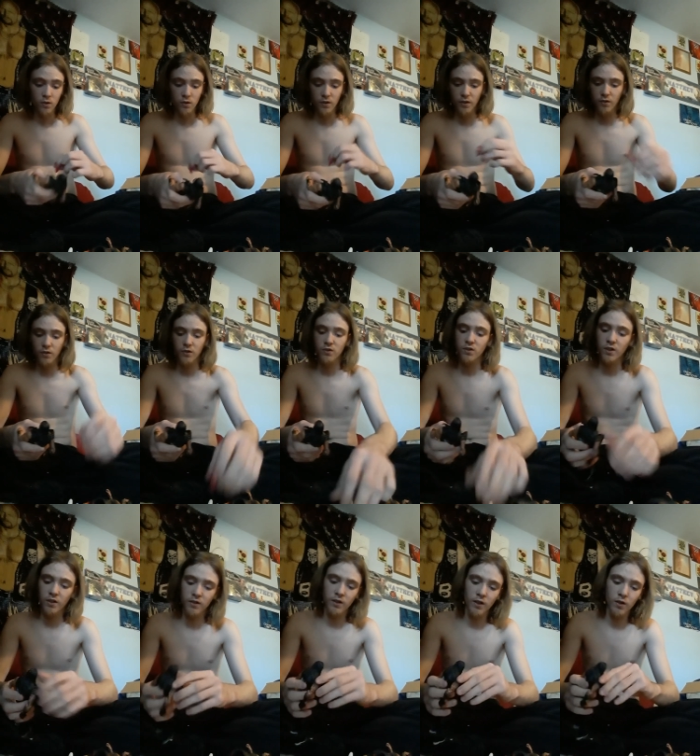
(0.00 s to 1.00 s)
Here, let's
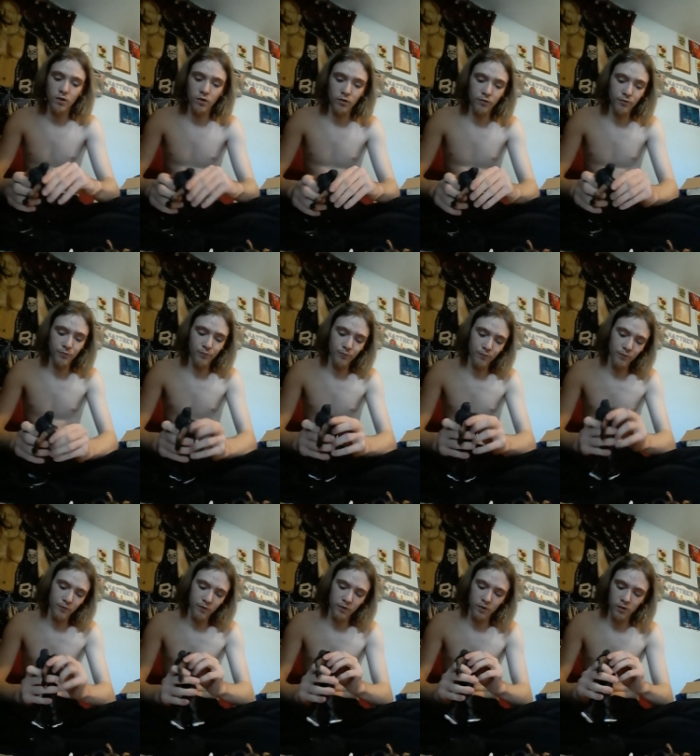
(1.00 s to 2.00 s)
take that off
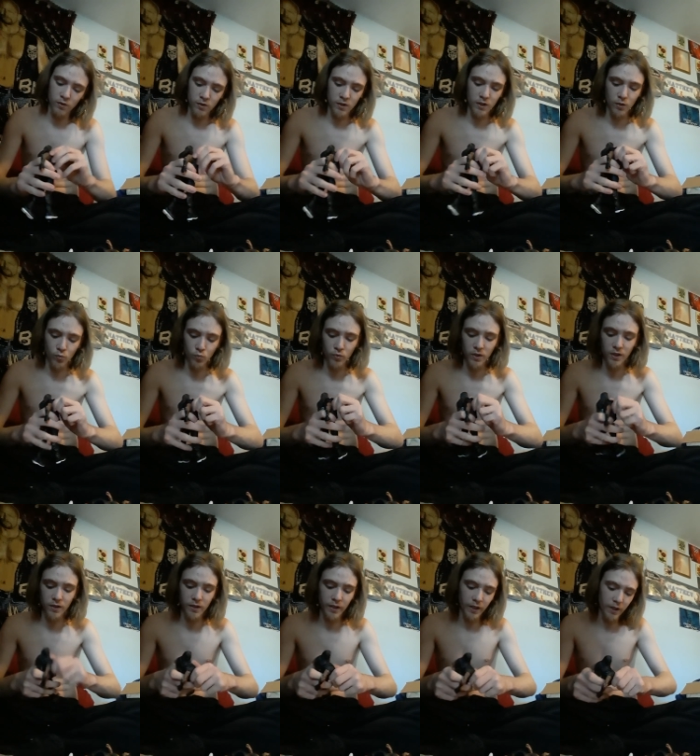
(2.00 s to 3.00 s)
because he don't need
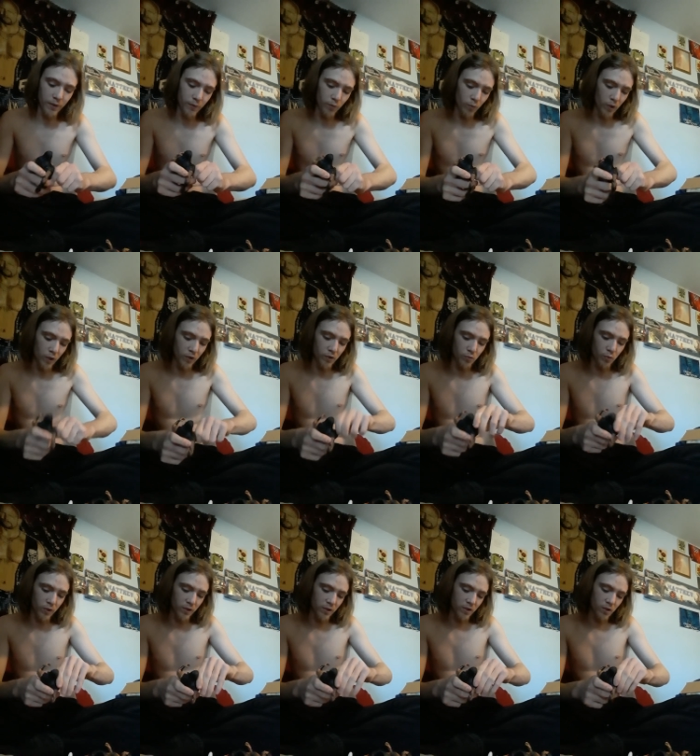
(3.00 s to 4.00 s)
that while he's
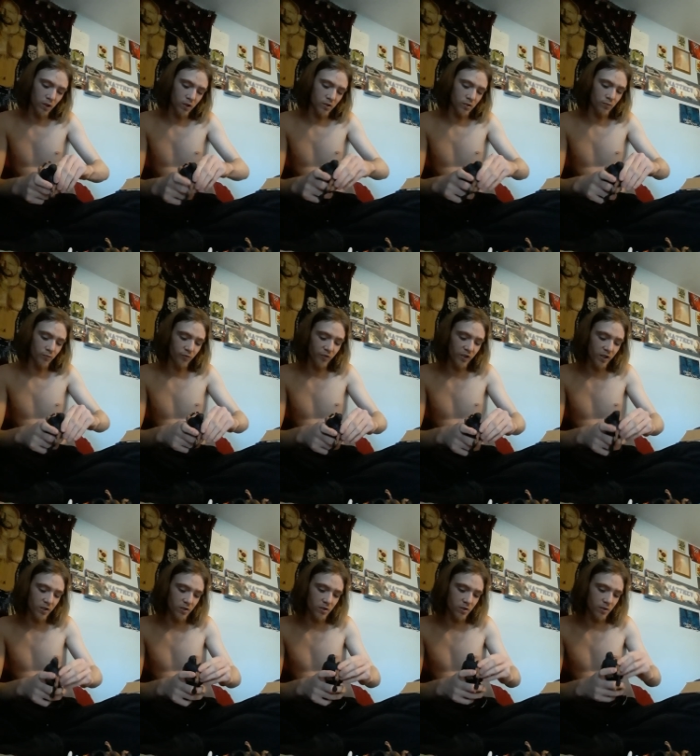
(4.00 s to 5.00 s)
wearing this awesome
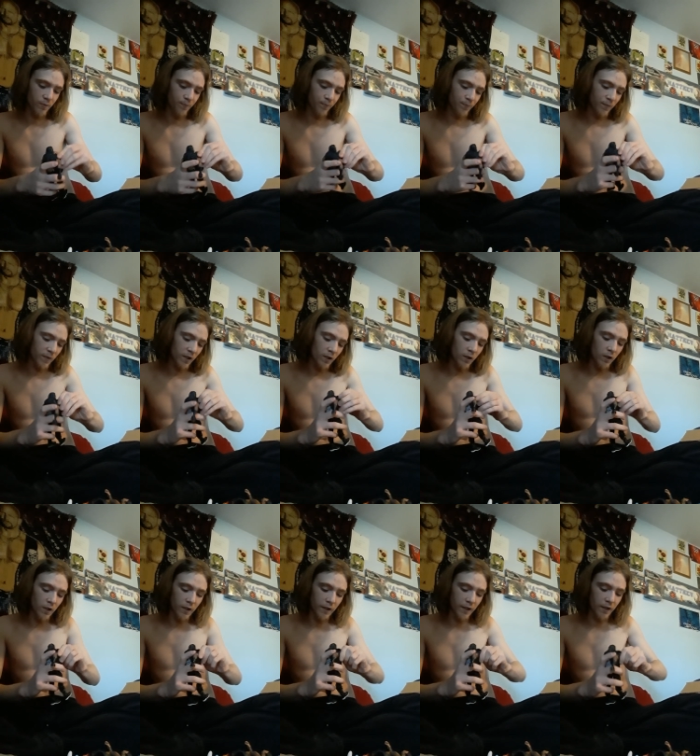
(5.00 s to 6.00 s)
vest.
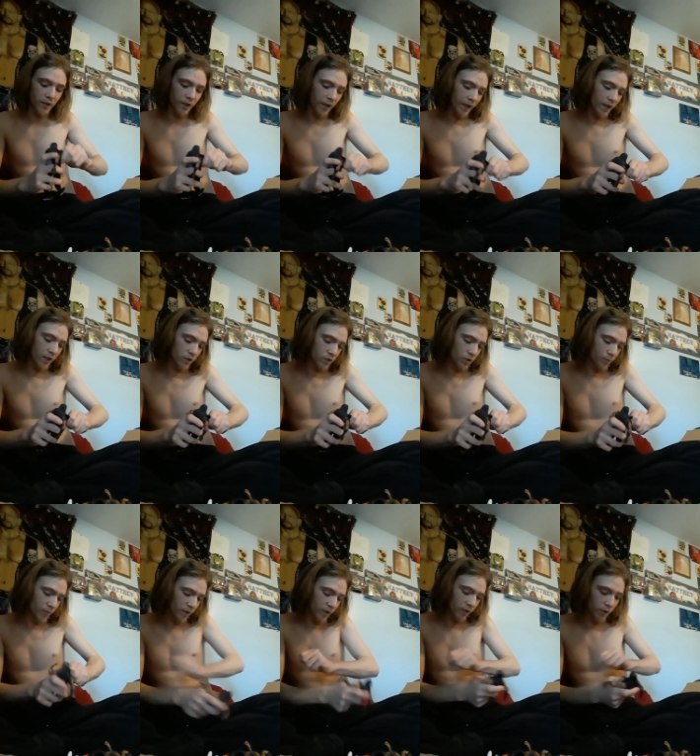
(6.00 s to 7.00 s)
Again, the hair is going to
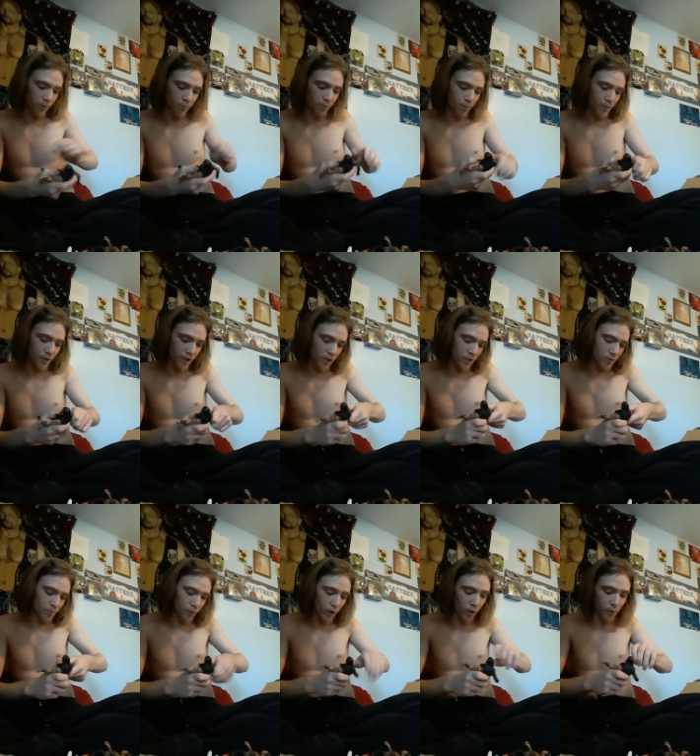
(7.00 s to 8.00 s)
be like the biggest
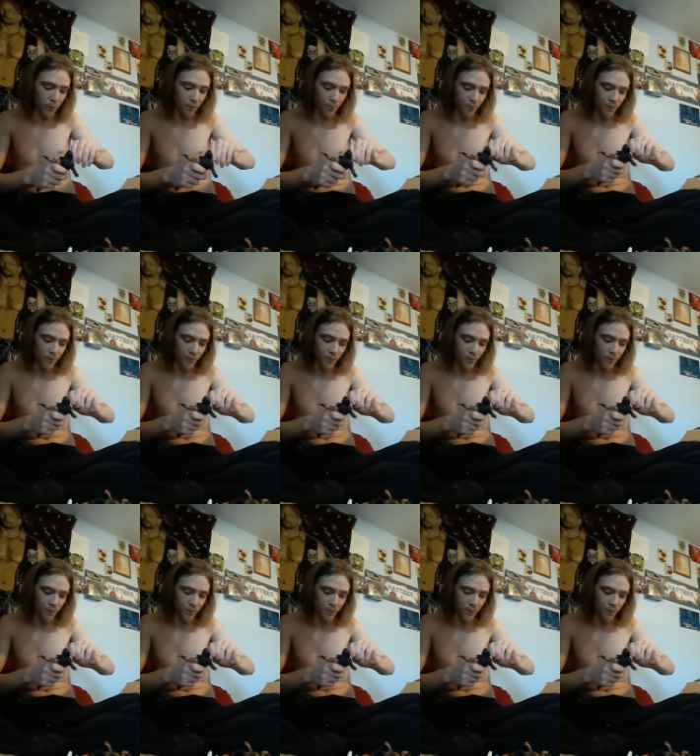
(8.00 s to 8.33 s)
problem.